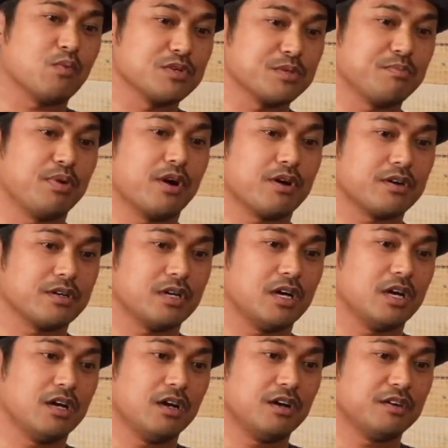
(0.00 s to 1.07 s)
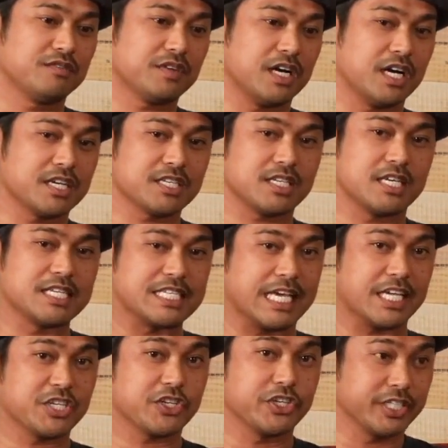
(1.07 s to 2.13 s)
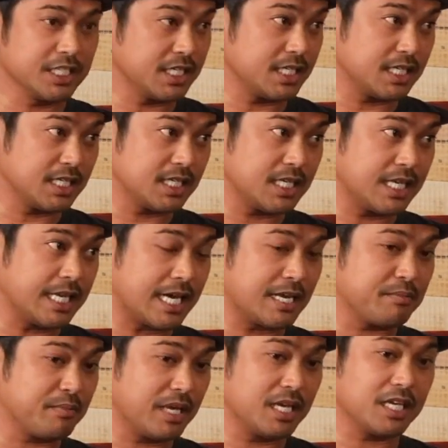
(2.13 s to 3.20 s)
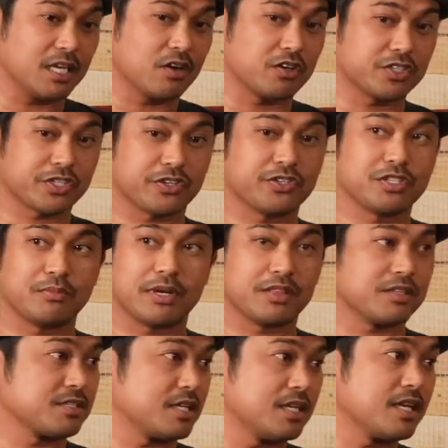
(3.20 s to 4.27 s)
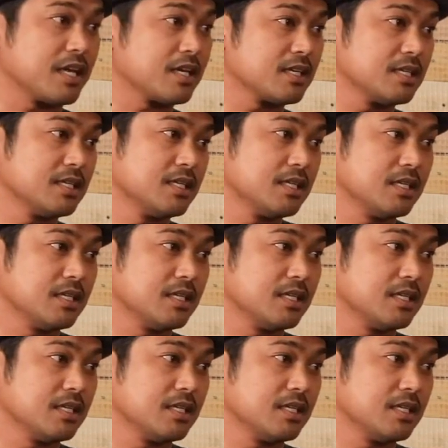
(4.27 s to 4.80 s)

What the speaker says: And that was part of us intentionally not making our church about the Sunday.